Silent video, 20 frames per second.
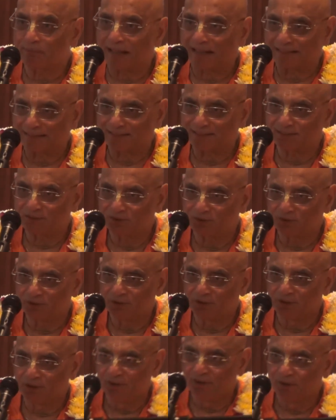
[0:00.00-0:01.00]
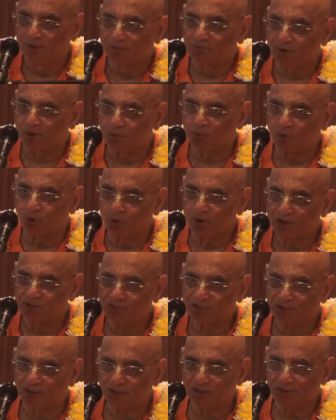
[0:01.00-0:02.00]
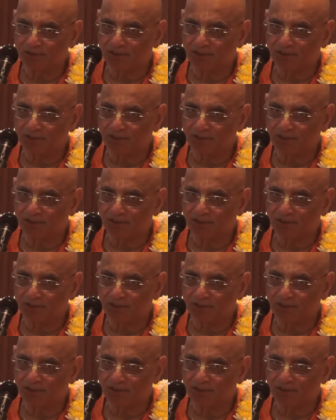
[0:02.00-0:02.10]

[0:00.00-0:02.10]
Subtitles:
path. From Orissa,